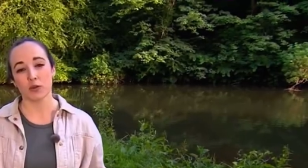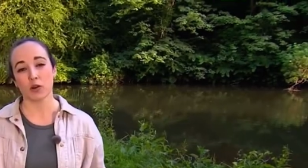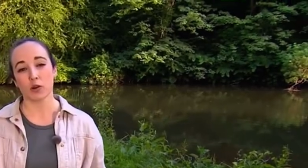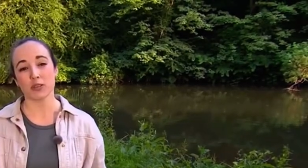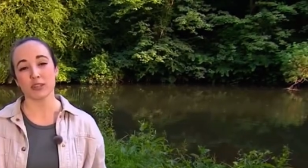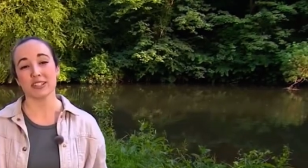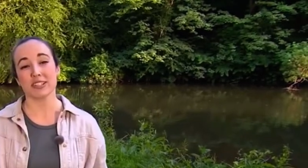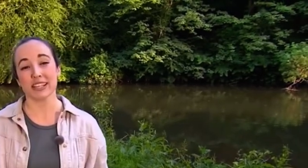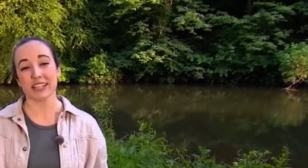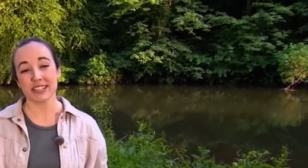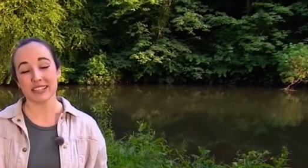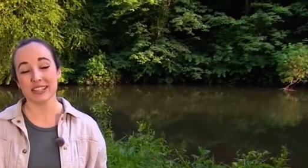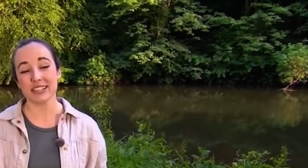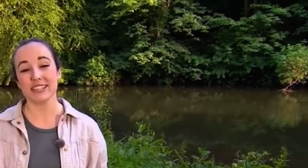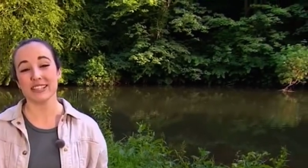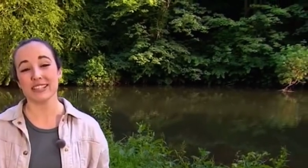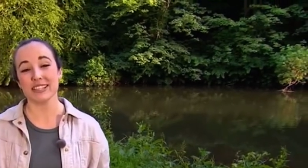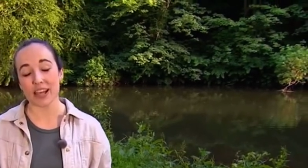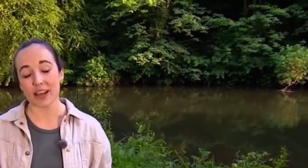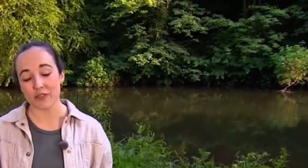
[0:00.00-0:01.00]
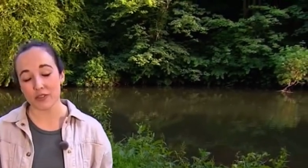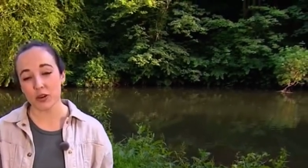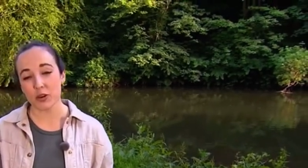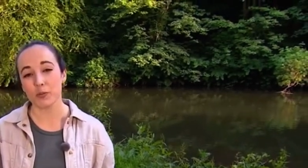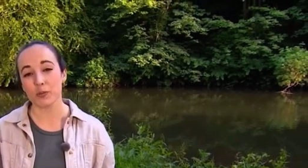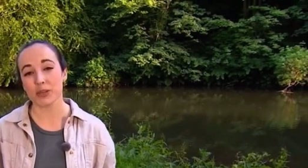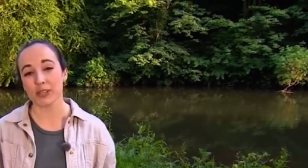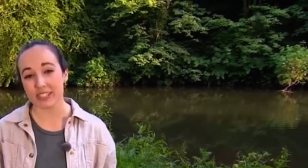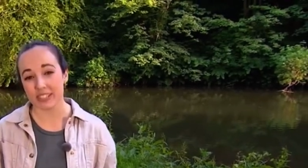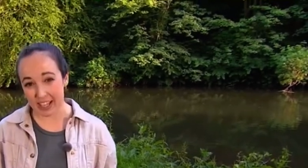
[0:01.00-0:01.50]
We've lost
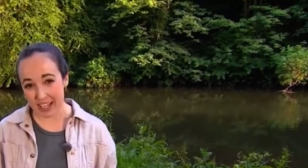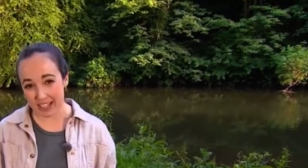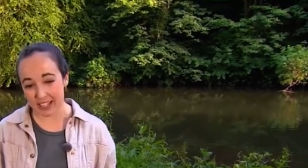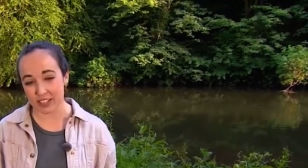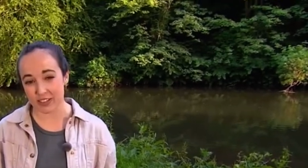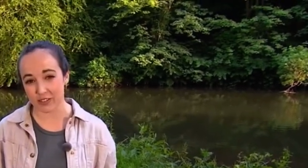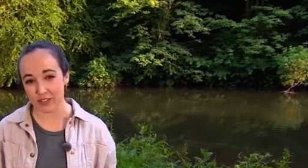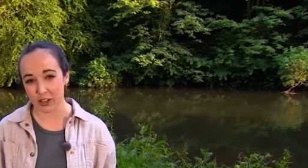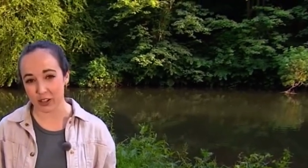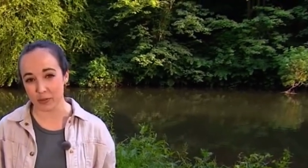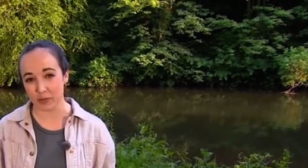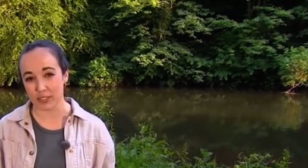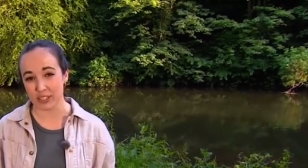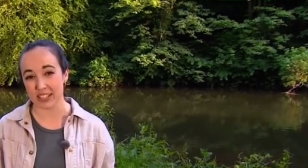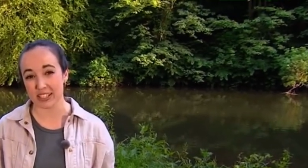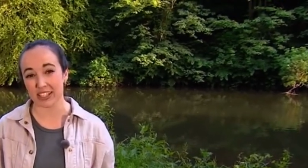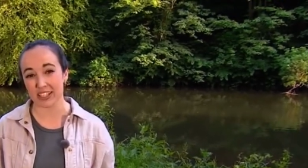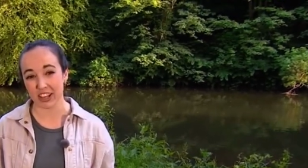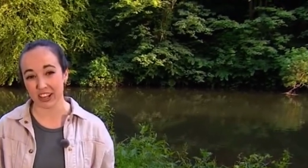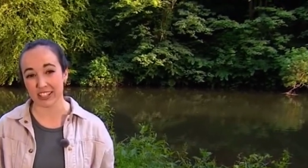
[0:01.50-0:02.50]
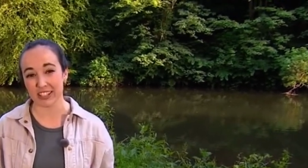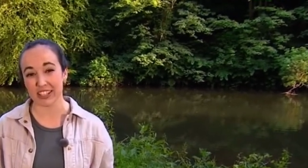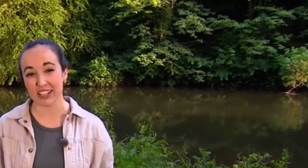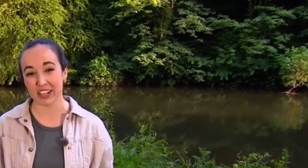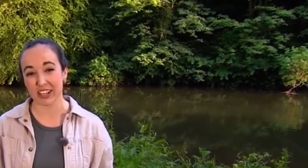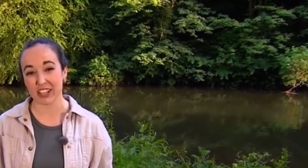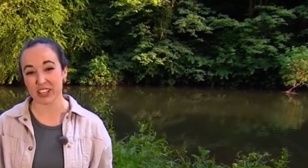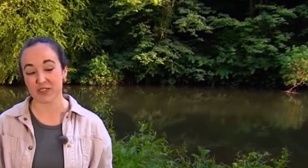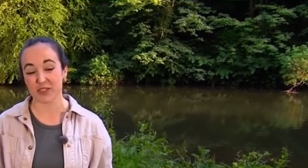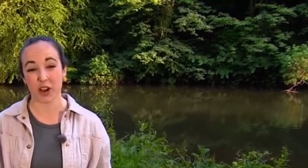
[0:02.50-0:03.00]
67% of them since
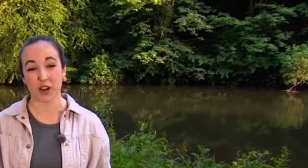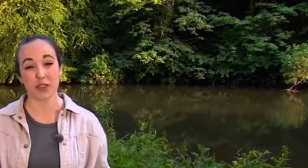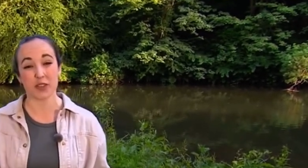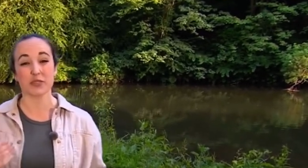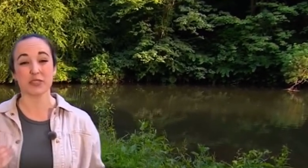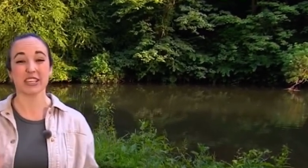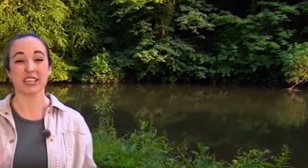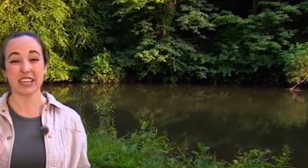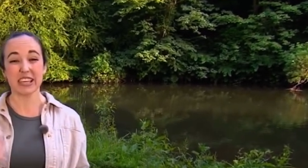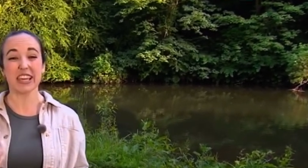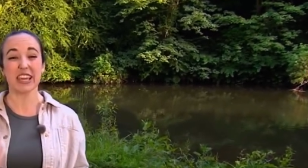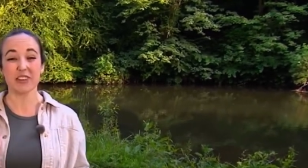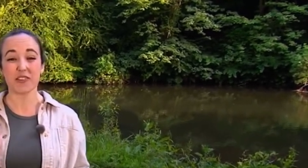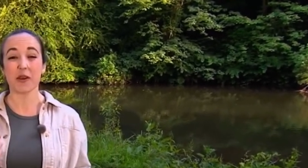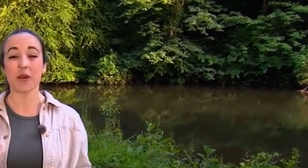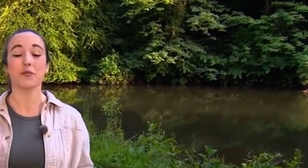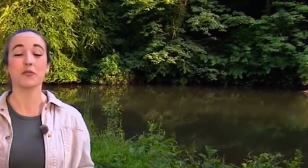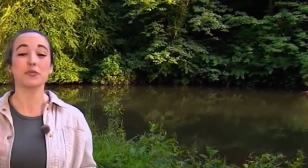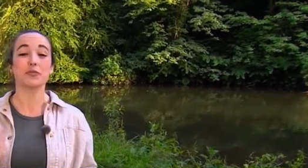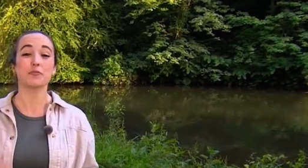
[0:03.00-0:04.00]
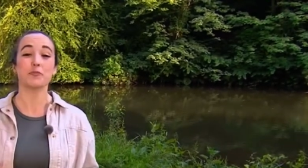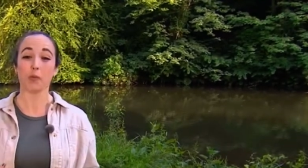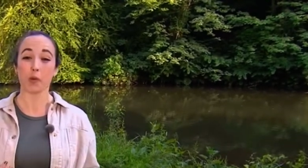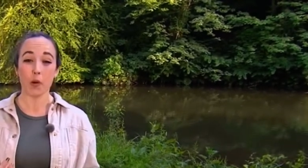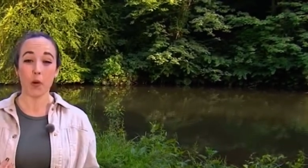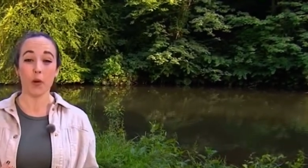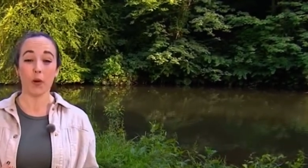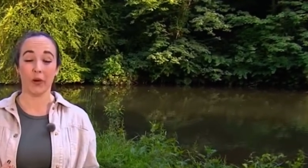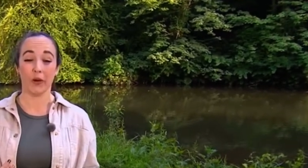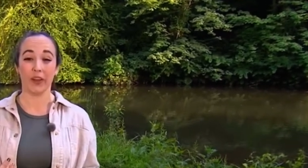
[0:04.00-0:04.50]
1995. That was the year I was
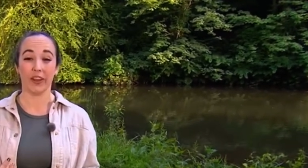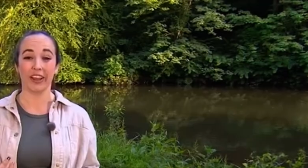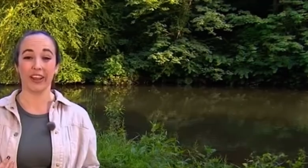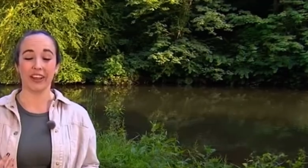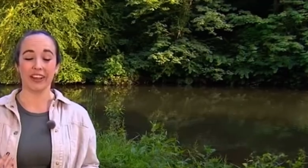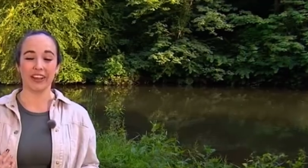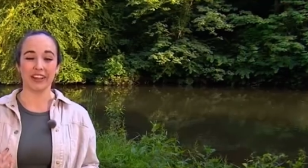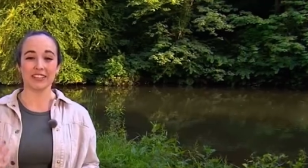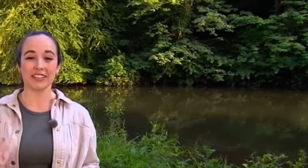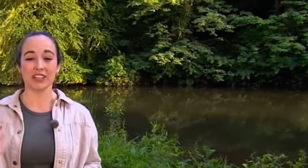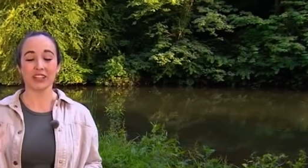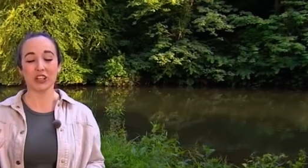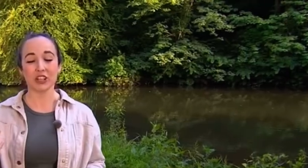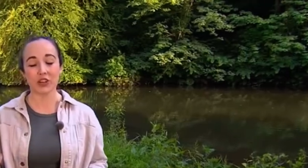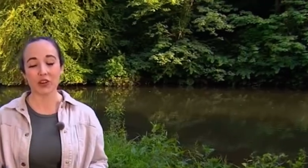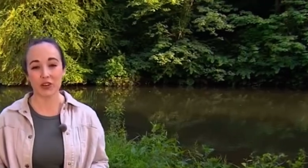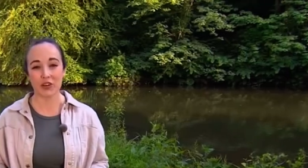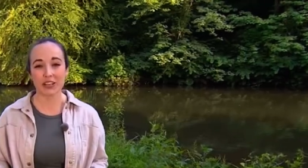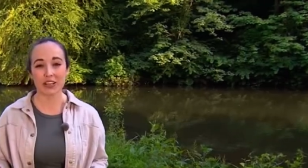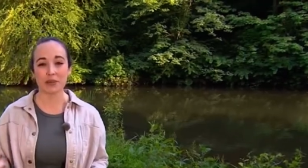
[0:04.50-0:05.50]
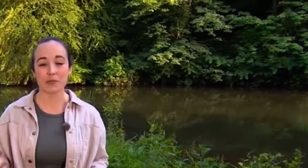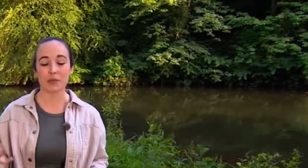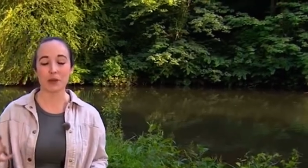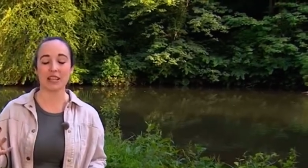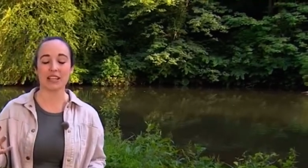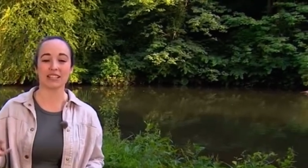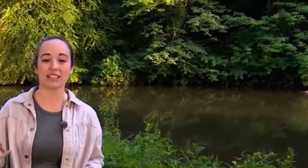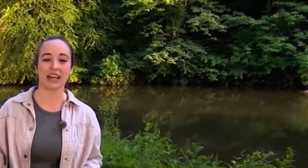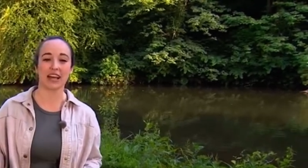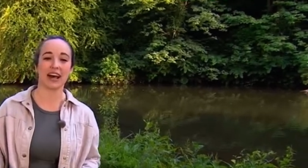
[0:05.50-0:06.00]
born. It's
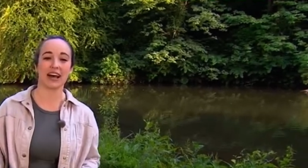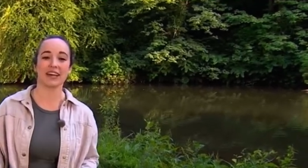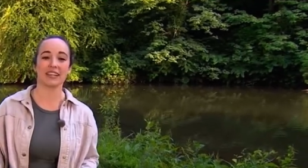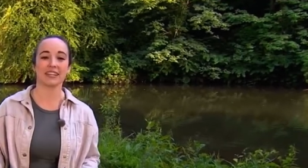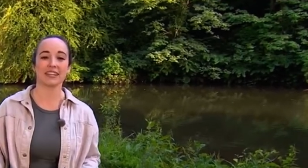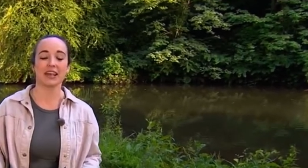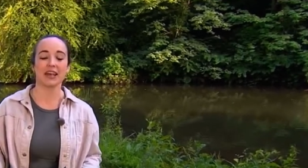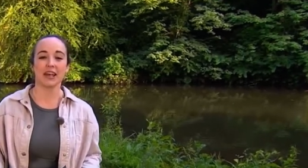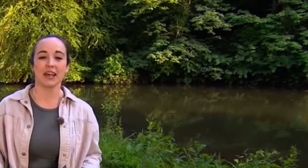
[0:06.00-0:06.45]
incredibly sad.